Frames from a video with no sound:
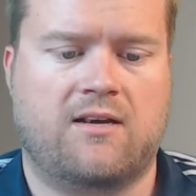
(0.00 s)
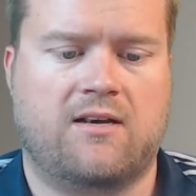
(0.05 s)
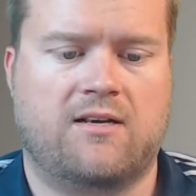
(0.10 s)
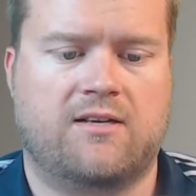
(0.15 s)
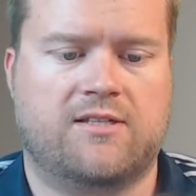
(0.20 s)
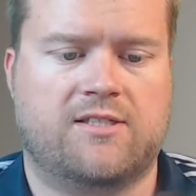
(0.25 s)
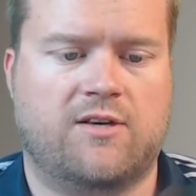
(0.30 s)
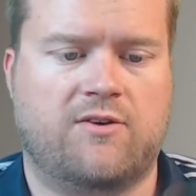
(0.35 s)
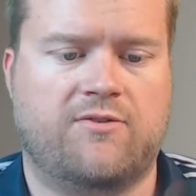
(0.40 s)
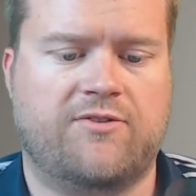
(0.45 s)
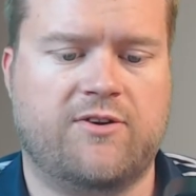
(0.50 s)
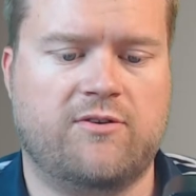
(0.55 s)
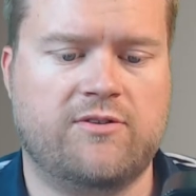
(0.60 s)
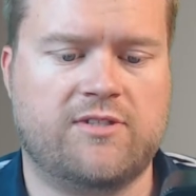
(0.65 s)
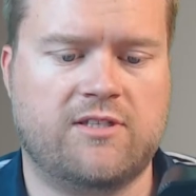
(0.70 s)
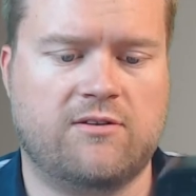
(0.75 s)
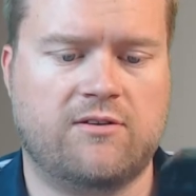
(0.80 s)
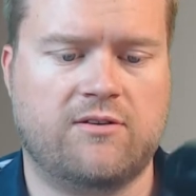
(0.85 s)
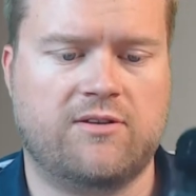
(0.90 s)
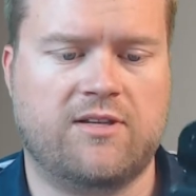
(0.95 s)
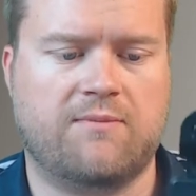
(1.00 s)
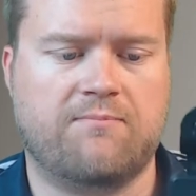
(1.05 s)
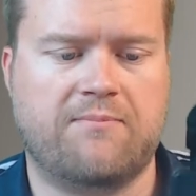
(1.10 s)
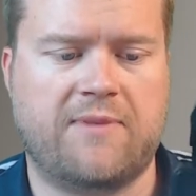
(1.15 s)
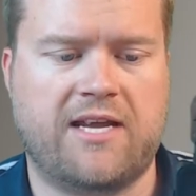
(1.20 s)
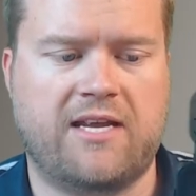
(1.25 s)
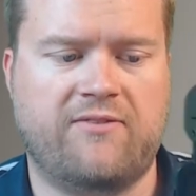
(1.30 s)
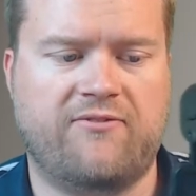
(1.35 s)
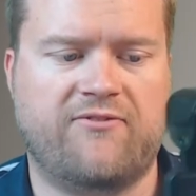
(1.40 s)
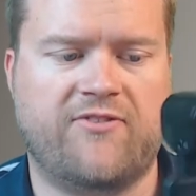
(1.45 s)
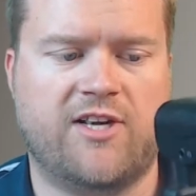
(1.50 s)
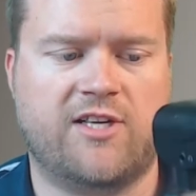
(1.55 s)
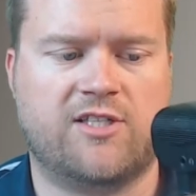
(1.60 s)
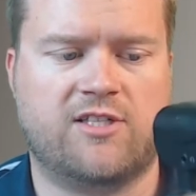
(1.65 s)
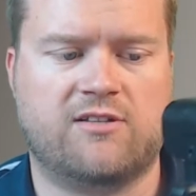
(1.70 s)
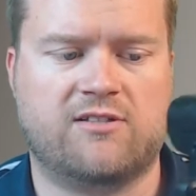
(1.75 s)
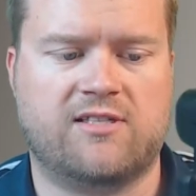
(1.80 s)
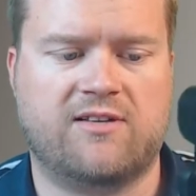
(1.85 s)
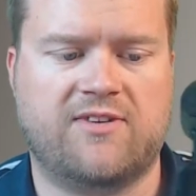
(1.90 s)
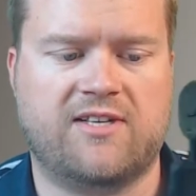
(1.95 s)
So those are the main
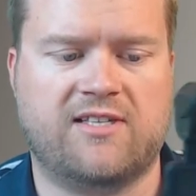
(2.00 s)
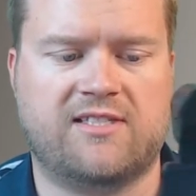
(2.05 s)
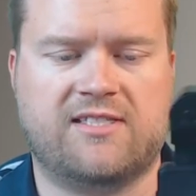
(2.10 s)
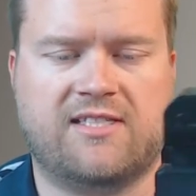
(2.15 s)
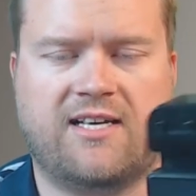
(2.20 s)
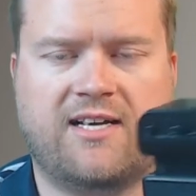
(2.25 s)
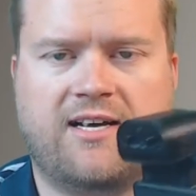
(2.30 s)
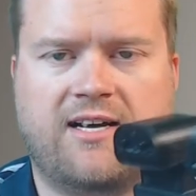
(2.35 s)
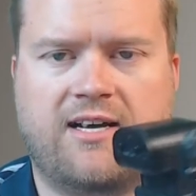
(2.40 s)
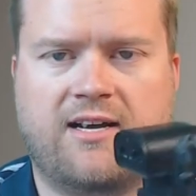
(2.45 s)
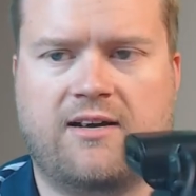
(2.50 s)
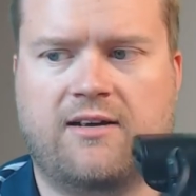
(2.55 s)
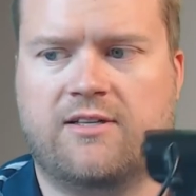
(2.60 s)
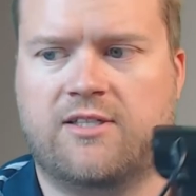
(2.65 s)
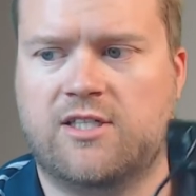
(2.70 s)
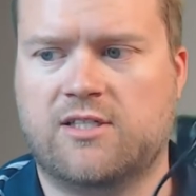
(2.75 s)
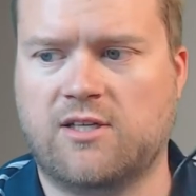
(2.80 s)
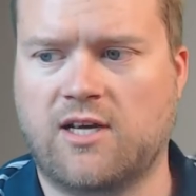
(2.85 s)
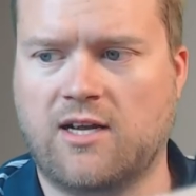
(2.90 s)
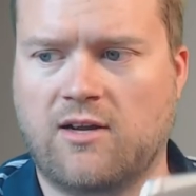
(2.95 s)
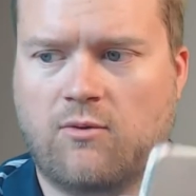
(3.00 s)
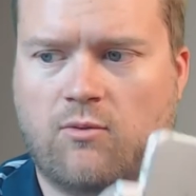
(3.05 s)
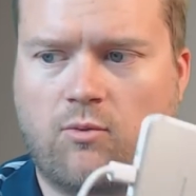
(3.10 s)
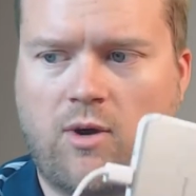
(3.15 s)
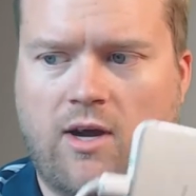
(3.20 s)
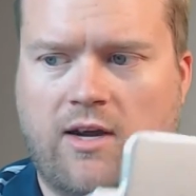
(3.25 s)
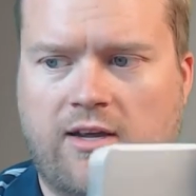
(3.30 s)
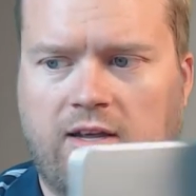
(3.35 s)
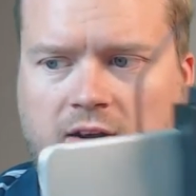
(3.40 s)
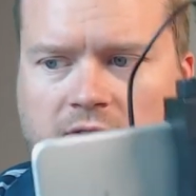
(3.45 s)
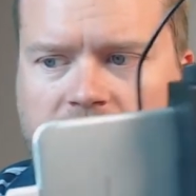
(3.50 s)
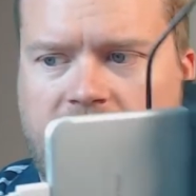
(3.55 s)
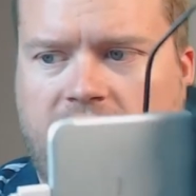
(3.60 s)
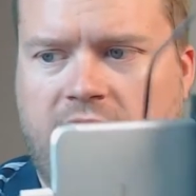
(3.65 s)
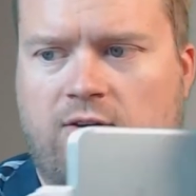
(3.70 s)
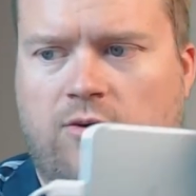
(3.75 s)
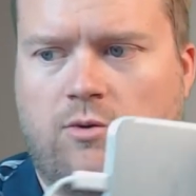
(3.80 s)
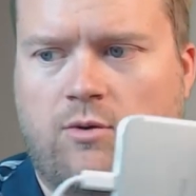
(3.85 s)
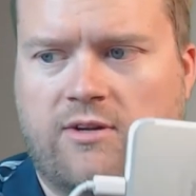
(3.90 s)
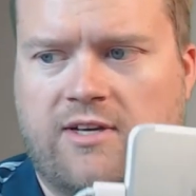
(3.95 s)
features of this. Just kind of walking
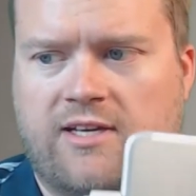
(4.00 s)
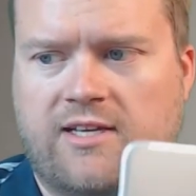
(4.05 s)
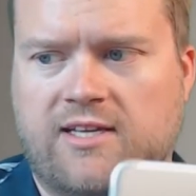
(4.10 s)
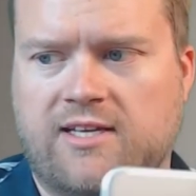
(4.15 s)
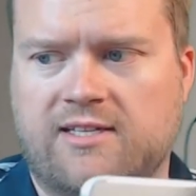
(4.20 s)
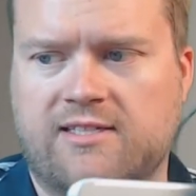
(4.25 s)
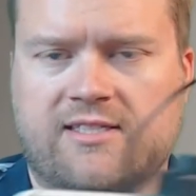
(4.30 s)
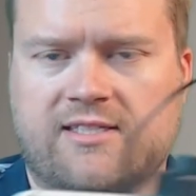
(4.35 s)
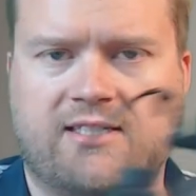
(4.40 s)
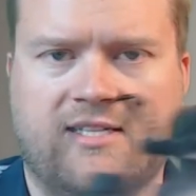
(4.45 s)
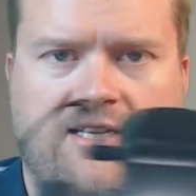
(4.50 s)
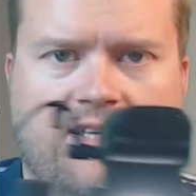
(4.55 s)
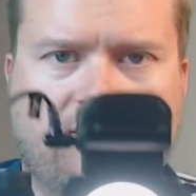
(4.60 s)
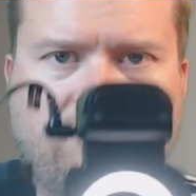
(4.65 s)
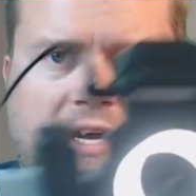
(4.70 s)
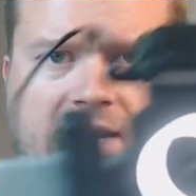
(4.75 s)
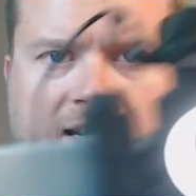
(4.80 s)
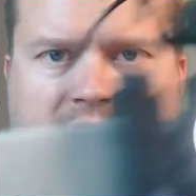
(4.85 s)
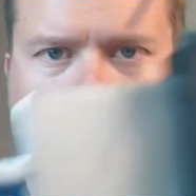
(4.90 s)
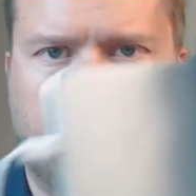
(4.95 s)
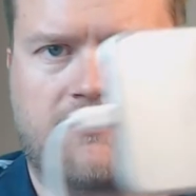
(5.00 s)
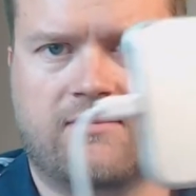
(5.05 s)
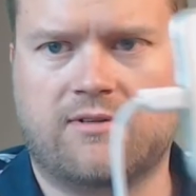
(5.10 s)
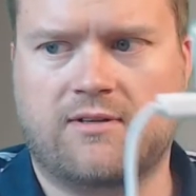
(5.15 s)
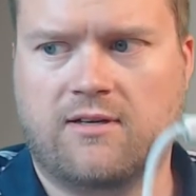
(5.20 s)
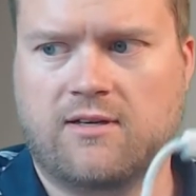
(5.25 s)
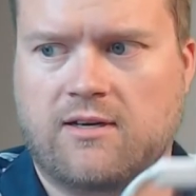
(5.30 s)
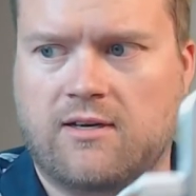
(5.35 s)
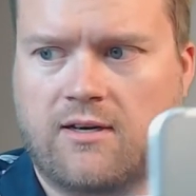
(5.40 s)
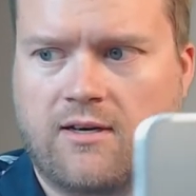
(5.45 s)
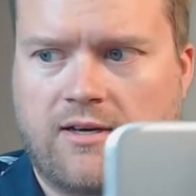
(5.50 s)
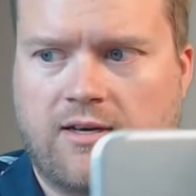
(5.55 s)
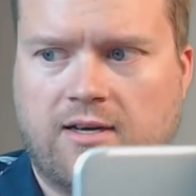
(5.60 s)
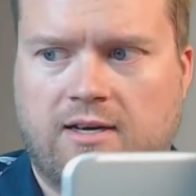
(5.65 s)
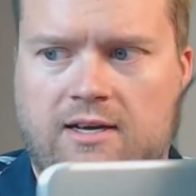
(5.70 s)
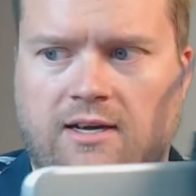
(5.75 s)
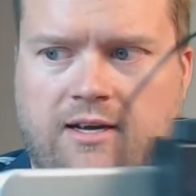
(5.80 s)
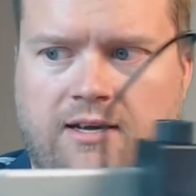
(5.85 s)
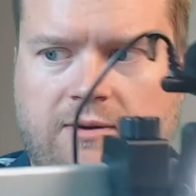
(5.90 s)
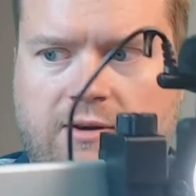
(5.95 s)
around holding this,
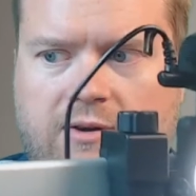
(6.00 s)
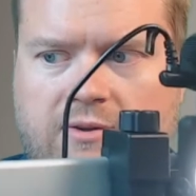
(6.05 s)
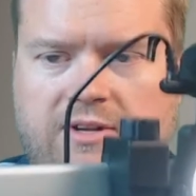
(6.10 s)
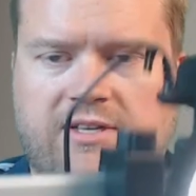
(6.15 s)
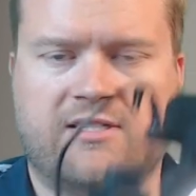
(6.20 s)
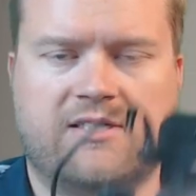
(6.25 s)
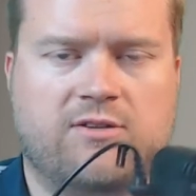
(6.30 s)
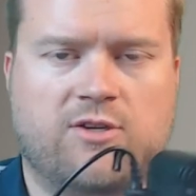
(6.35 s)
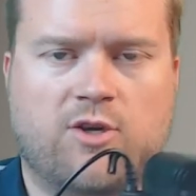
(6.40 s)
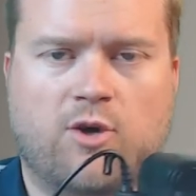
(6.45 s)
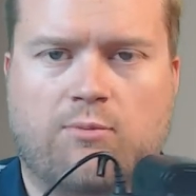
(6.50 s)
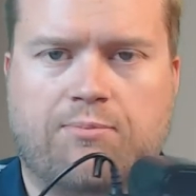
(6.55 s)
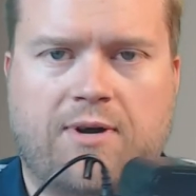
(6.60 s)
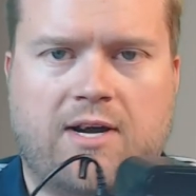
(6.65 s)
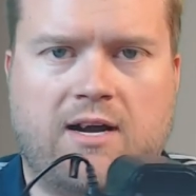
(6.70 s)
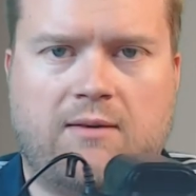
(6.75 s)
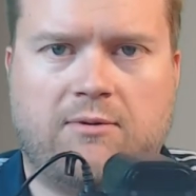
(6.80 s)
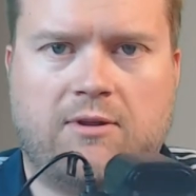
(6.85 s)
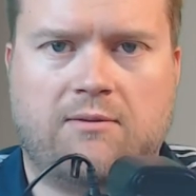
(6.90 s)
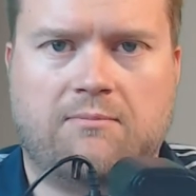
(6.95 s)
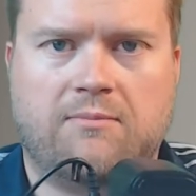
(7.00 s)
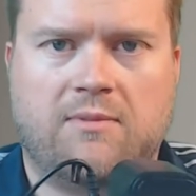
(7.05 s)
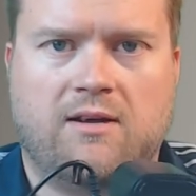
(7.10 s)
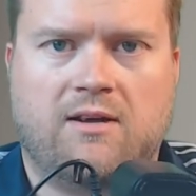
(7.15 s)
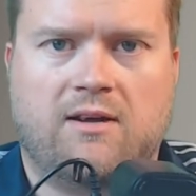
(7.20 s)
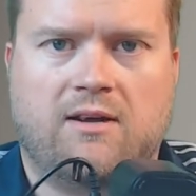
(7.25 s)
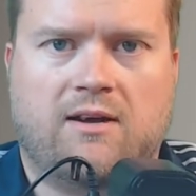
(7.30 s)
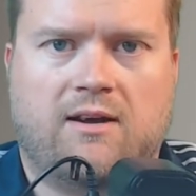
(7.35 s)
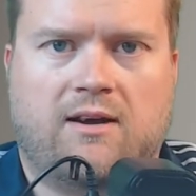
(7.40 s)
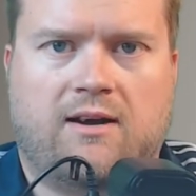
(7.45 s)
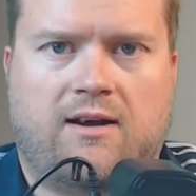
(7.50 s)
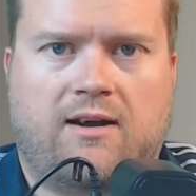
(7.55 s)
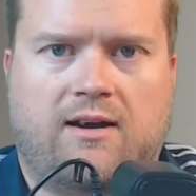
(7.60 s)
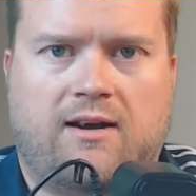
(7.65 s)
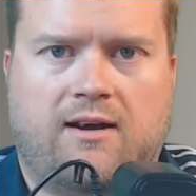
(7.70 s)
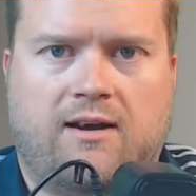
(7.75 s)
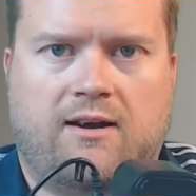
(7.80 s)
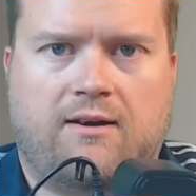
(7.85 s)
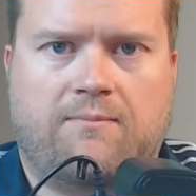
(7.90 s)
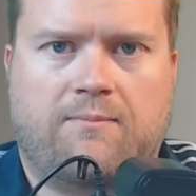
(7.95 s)
this no problem.
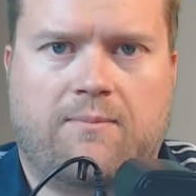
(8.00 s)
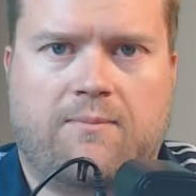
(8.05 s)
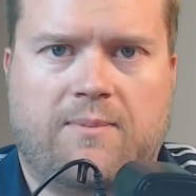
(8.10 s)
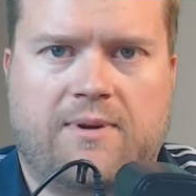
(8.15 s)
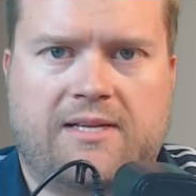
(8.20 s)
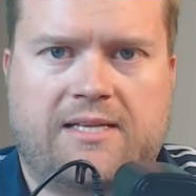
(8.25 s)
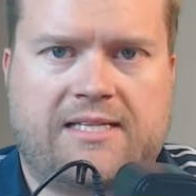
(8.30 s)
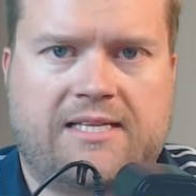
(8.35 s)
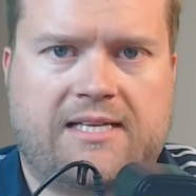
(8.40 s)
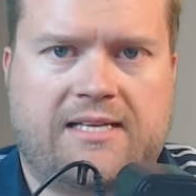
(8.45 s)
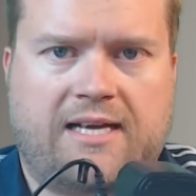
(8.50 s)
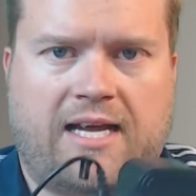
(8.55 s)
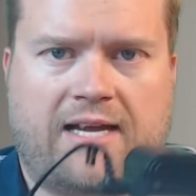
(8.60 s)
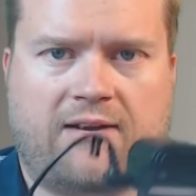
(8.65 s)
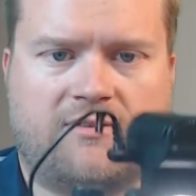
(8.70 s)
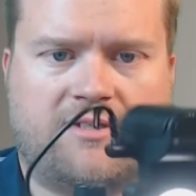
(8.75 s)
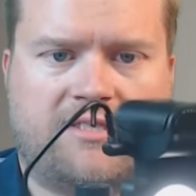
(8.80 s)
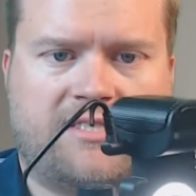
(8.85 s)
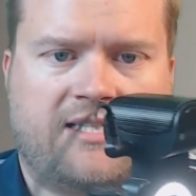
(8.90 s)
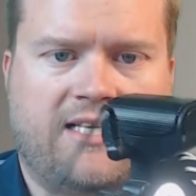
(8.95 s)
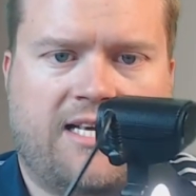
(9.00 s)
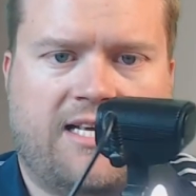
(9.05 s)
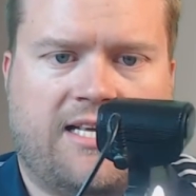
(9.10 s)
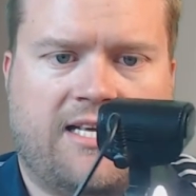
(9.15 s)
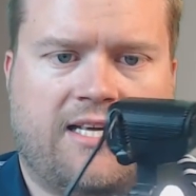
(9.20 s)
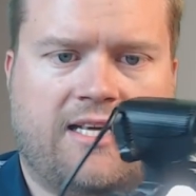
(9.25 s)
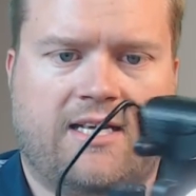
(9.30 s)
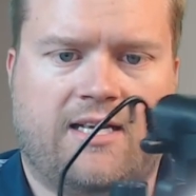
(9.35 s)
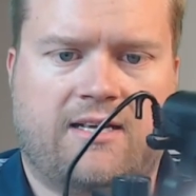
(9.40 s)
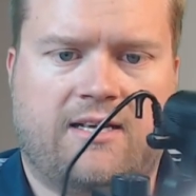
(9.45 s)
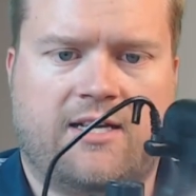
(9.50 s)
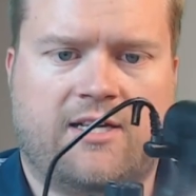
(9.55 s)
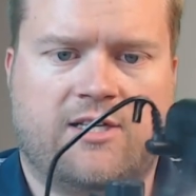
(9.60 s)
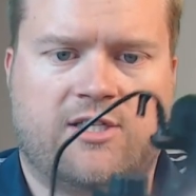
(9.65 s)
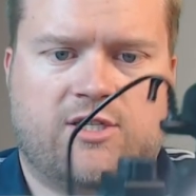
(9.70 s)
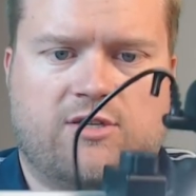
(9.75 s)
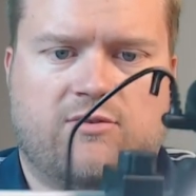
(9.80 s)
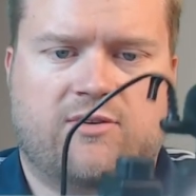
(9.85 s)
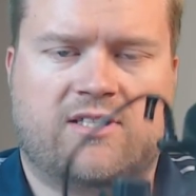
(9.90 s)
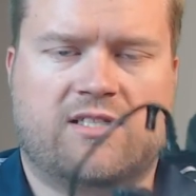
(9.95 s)
I don't see any
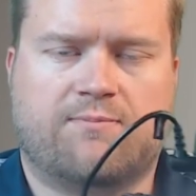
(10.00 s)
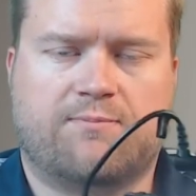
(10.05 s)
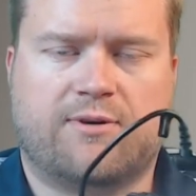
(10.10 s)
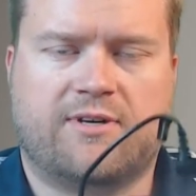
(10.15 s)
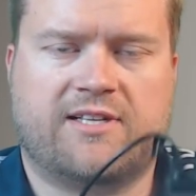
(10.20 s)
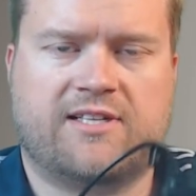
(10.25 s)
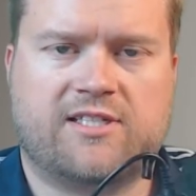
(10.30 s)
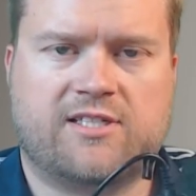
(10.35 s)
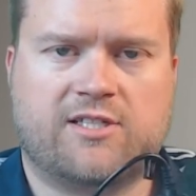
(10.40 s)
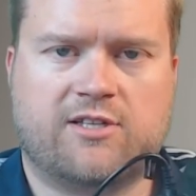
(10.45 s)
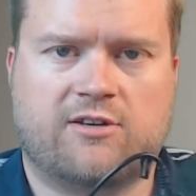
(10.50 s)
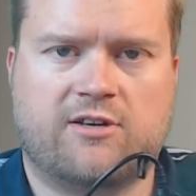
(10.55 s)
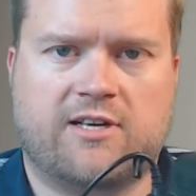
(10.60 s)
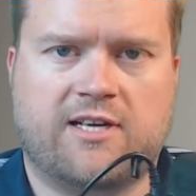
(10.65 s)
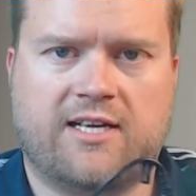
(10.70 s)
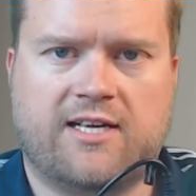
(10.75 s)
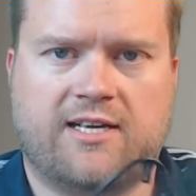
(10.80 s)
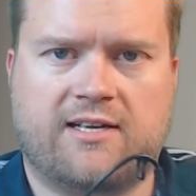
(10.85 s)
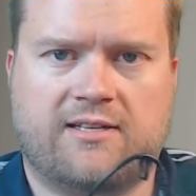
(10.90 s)
issue. It's pretty sturdy.